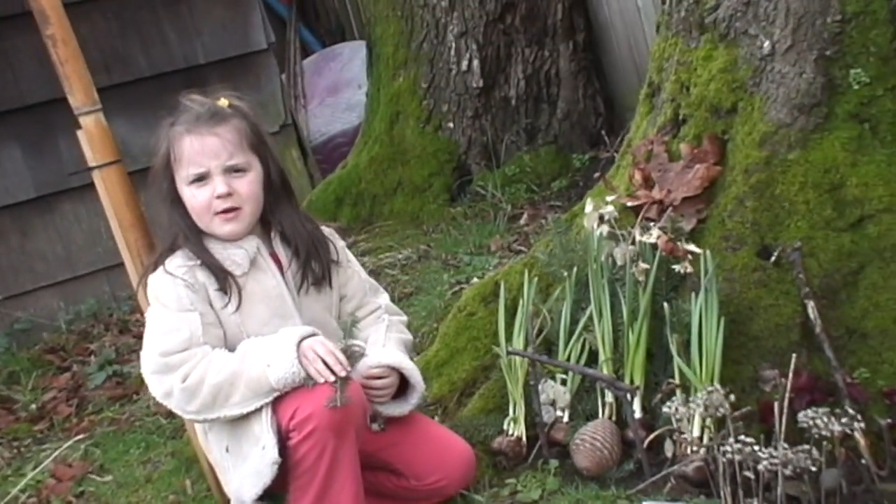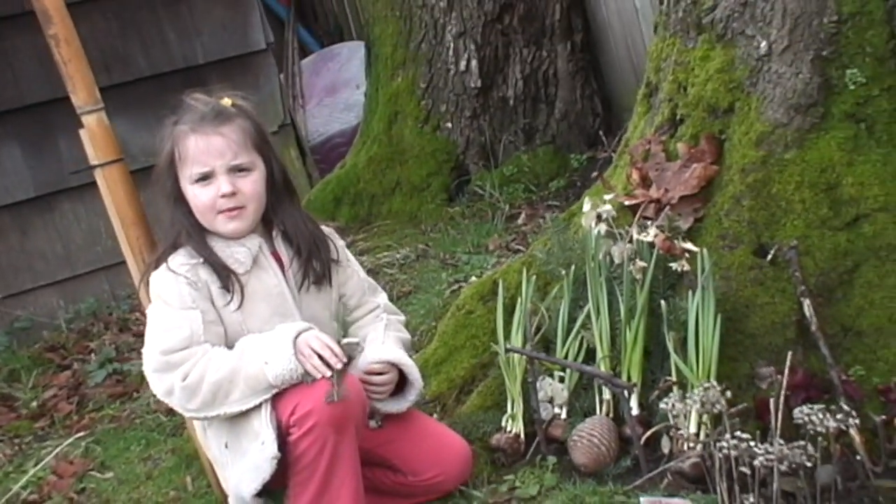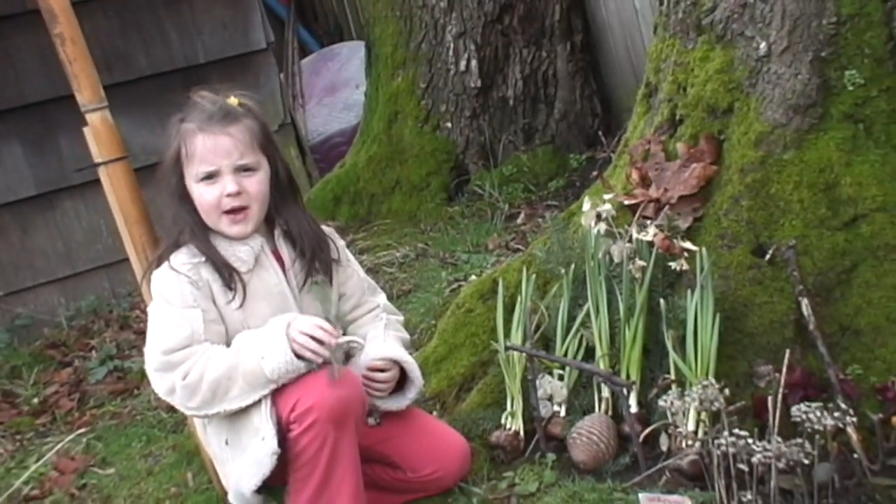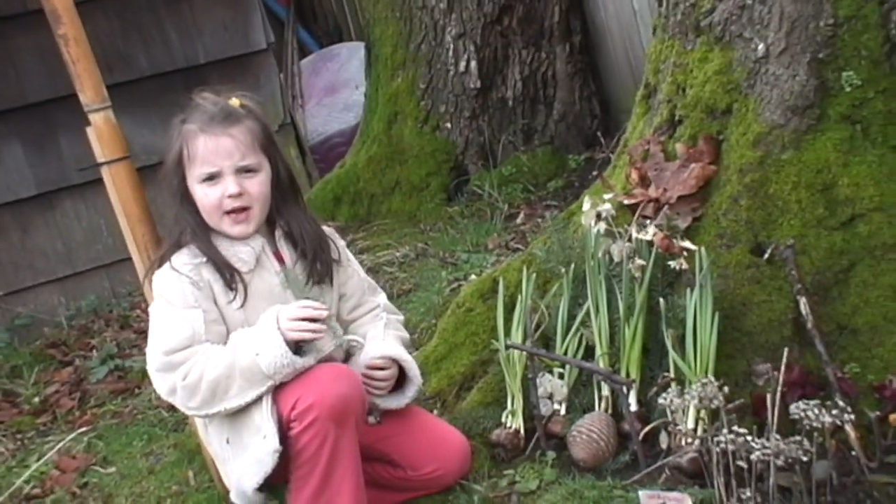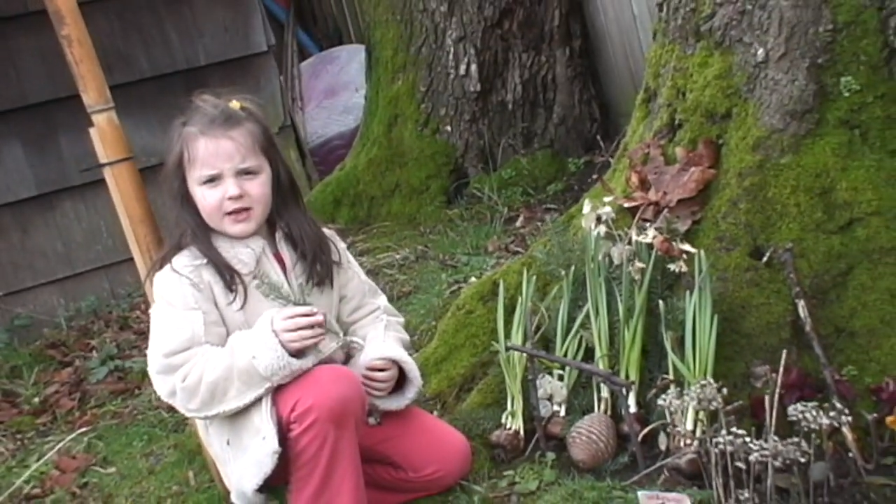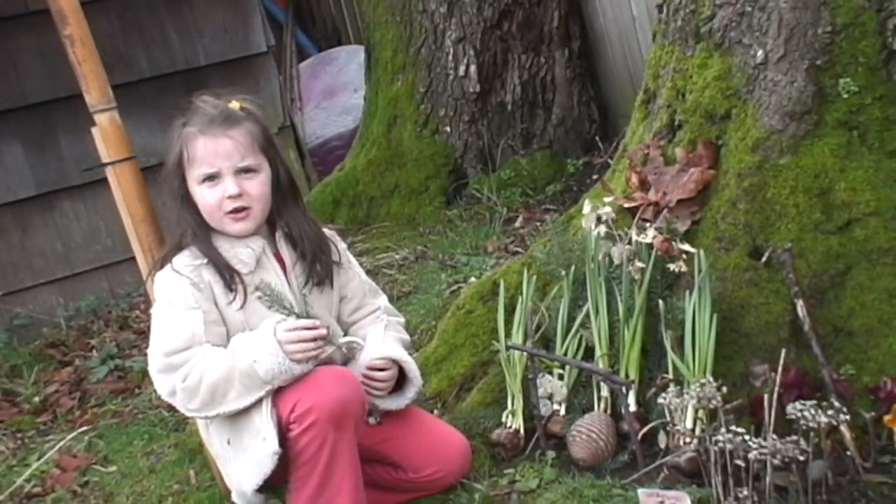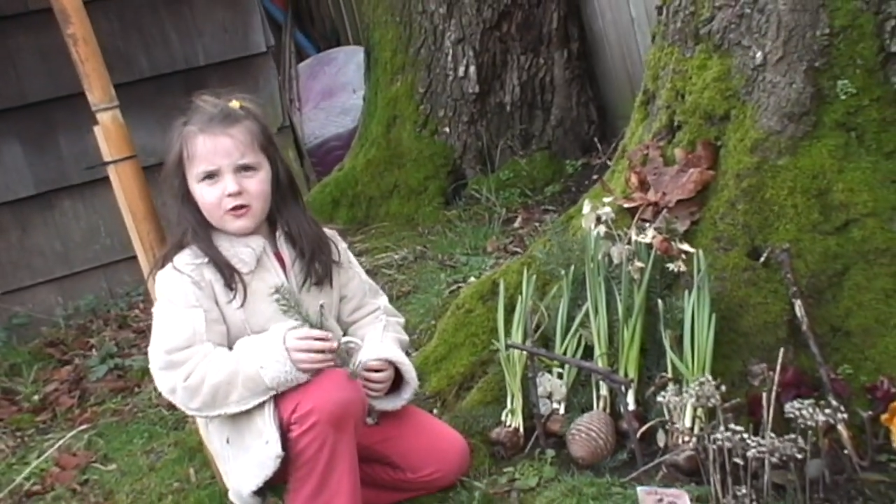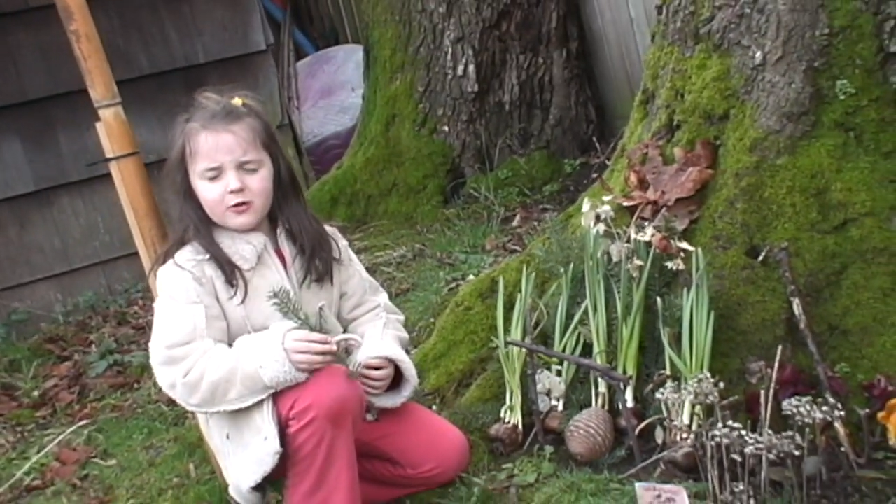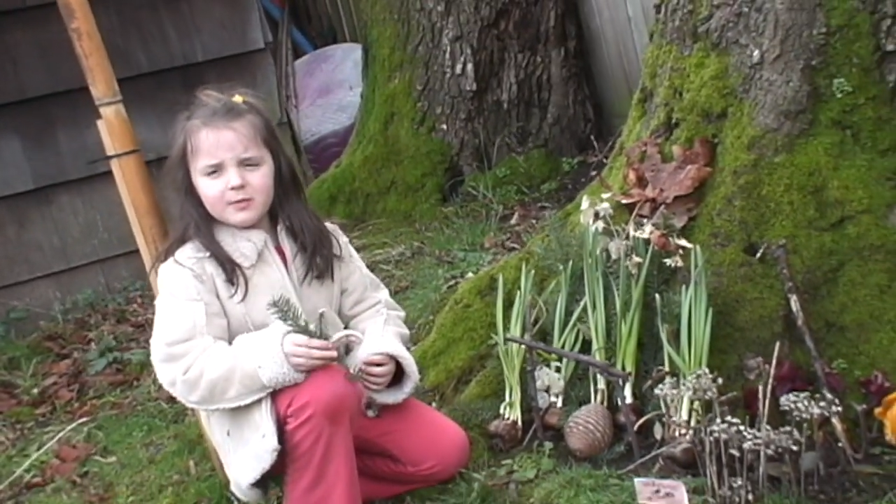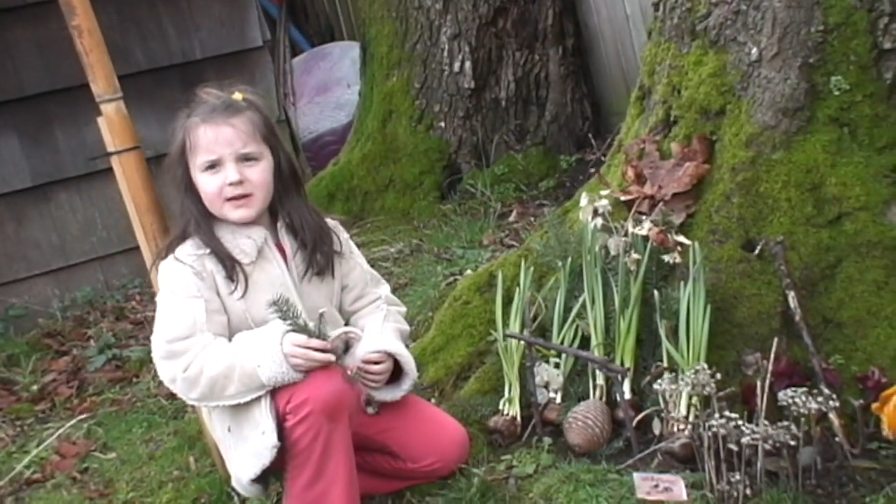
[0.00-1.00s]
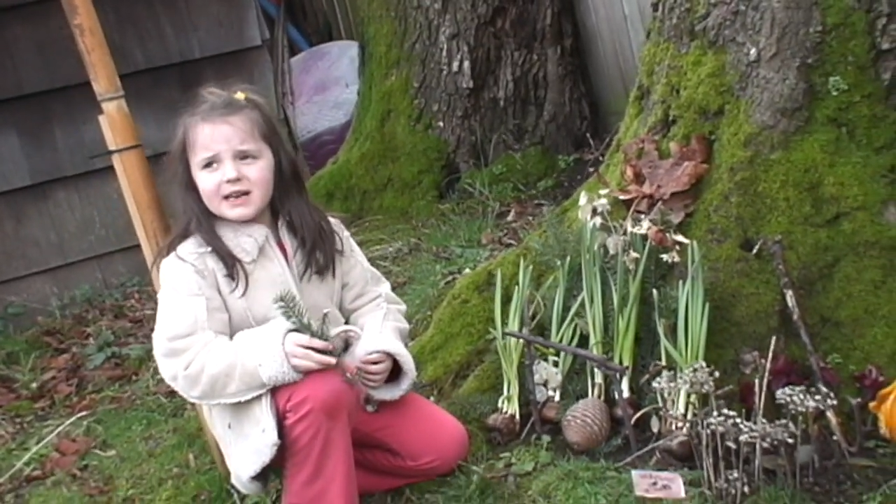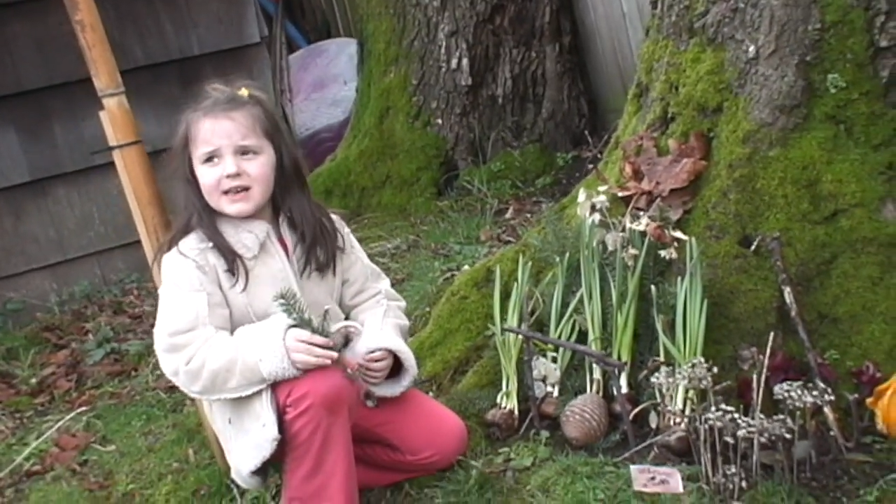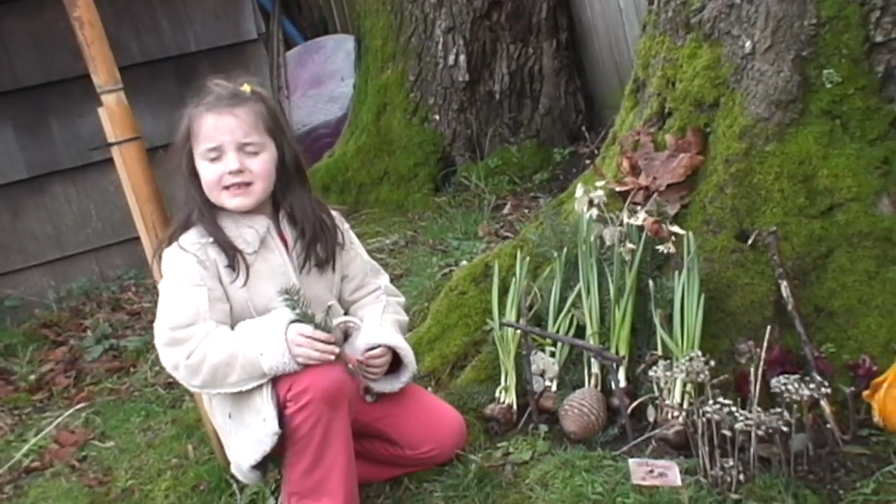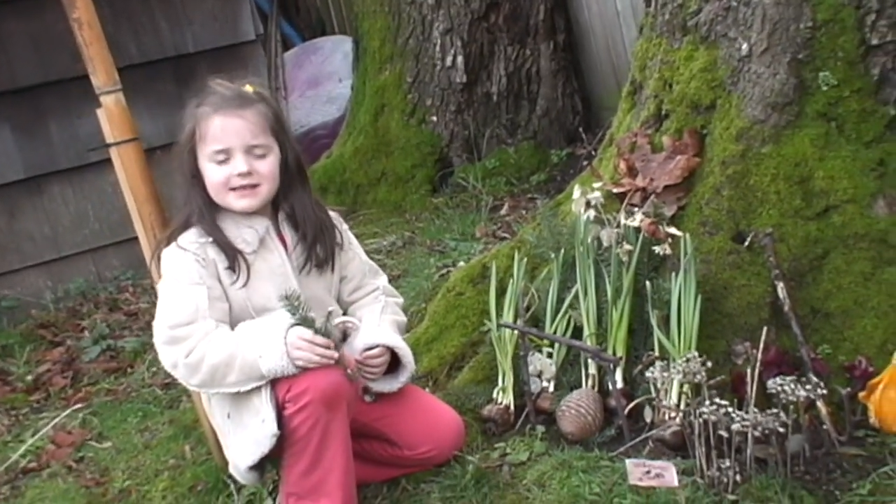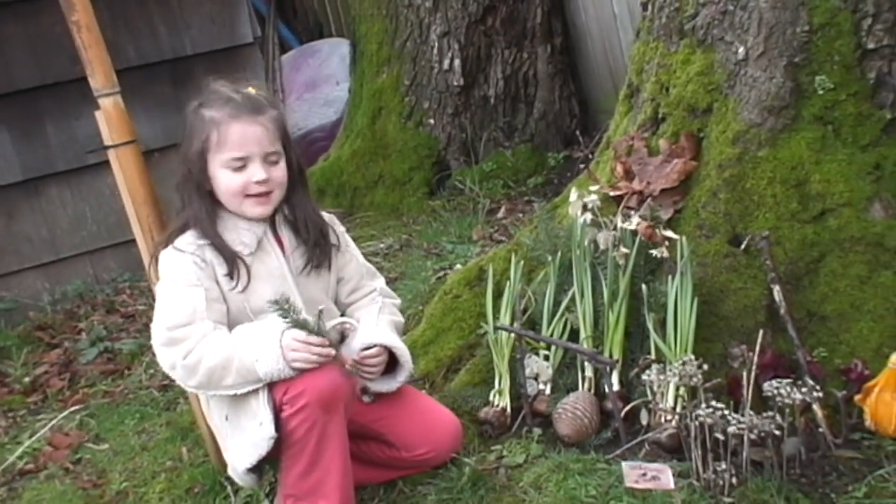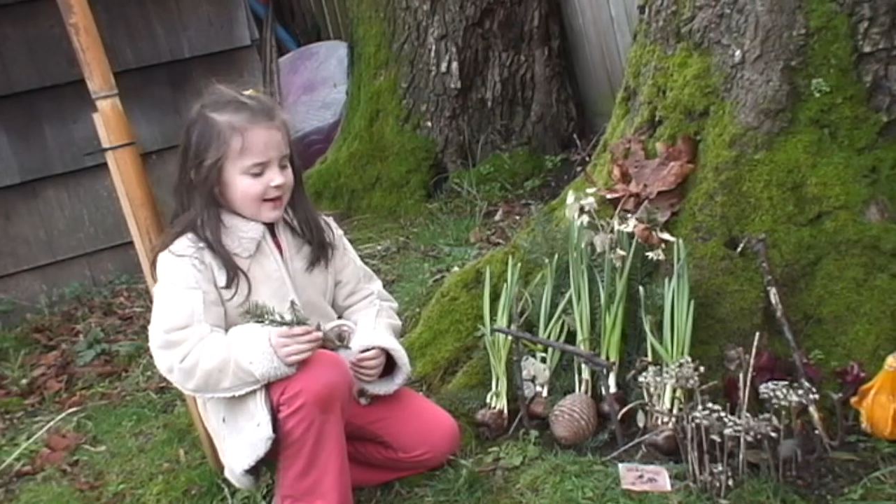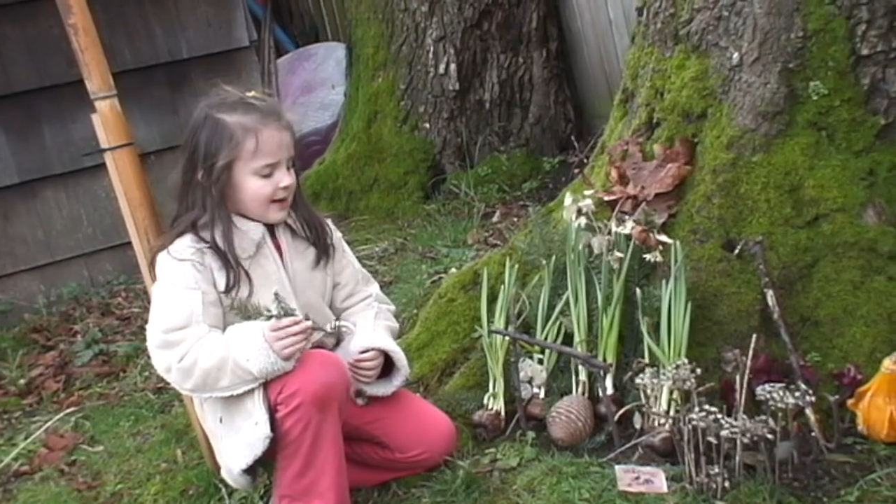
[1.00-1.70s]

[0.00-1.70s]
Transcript: pine cone because